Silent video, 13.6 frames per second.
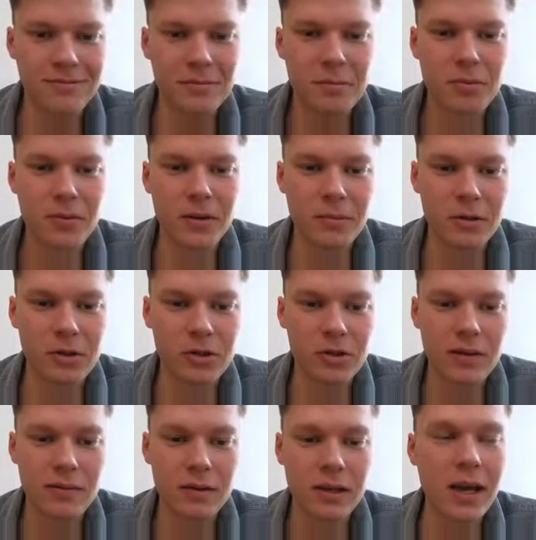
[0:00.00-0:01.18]
Pretty much
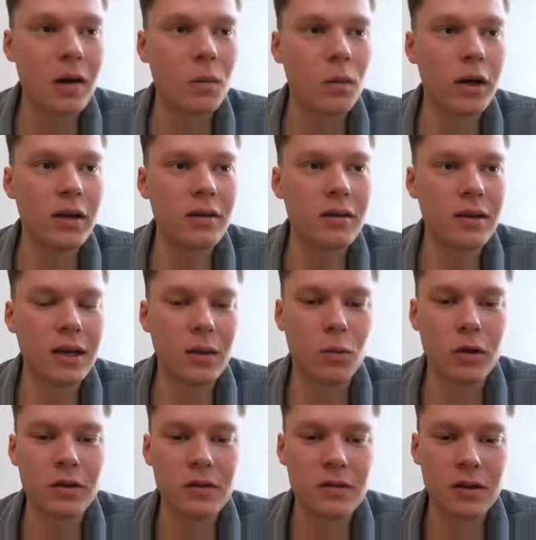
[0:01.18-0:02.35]
never. Yeah, when, like,
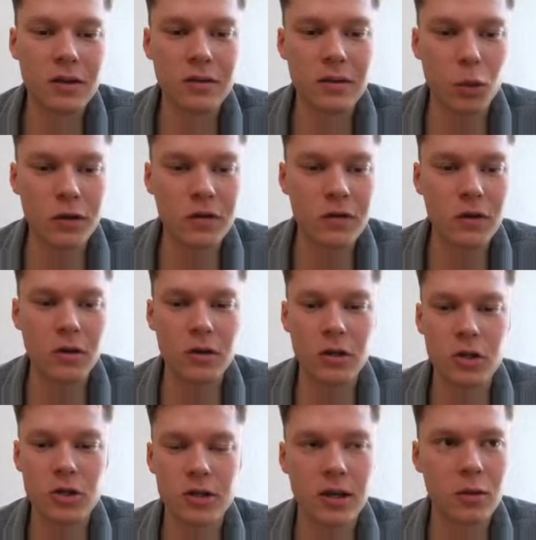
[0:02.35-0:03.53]
what's the
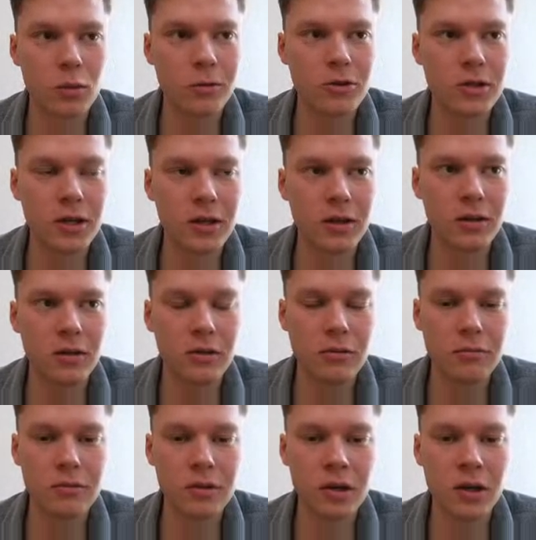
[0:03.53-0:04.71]
condition under which, like, you
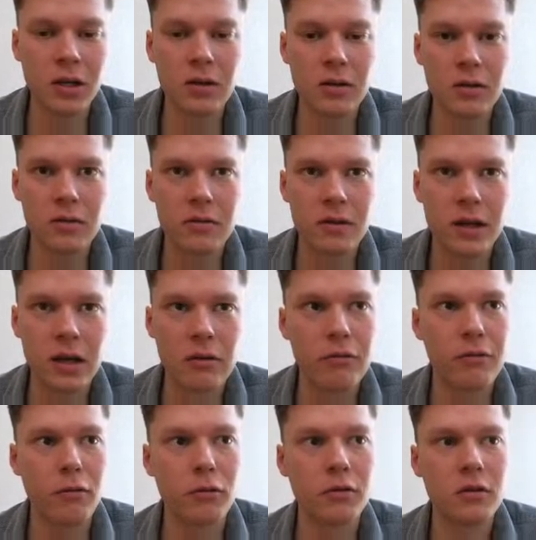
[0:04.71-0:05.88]
need is like a
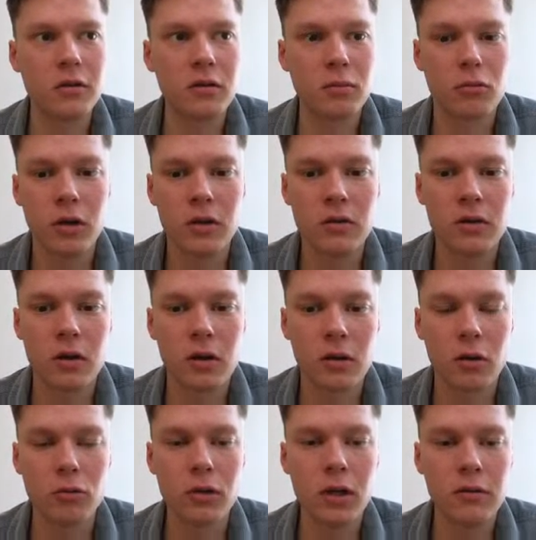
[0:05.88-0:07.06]
full system restart?
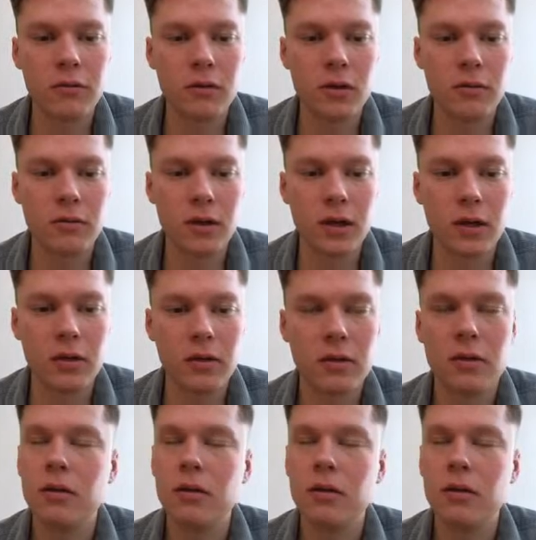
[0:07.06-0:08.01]
Only if you have like